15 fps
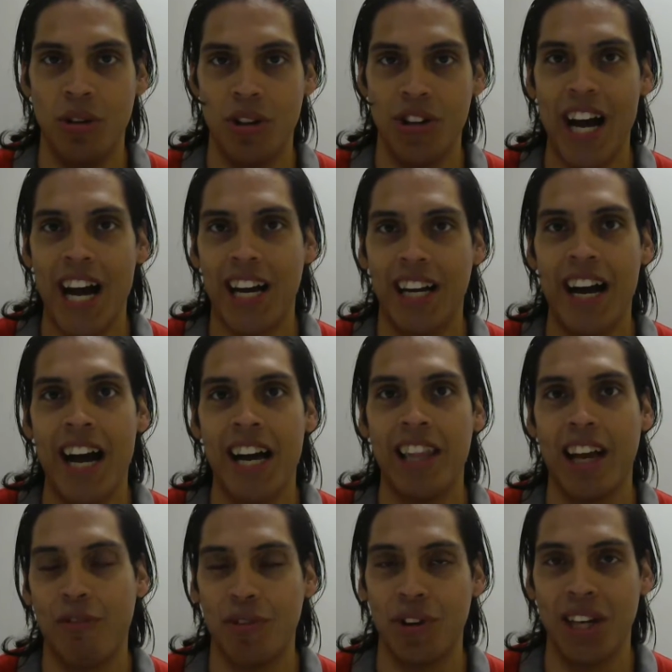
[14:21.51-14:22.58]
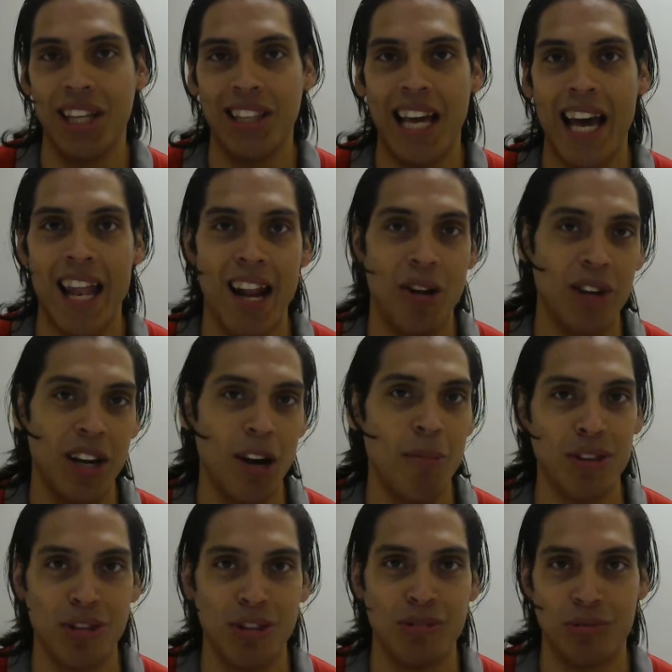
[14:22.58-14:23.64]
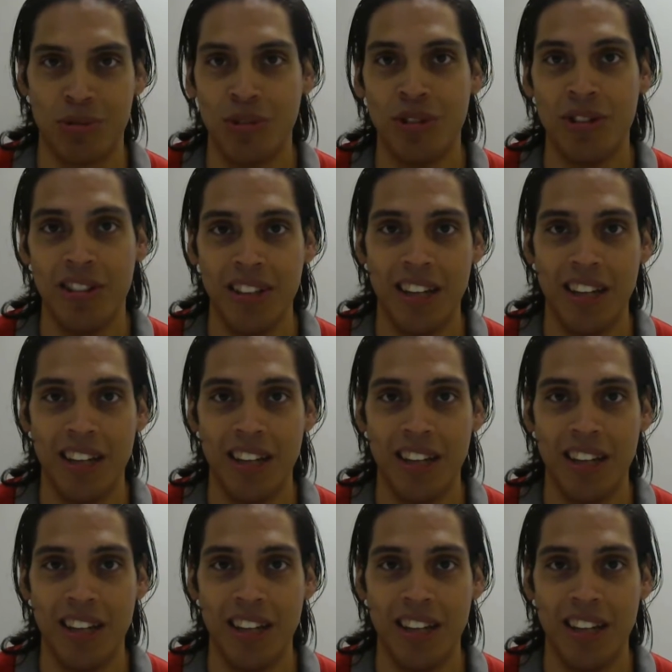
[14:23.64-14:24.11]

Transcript: You're not God. Like, forget that. I don't care about those rules.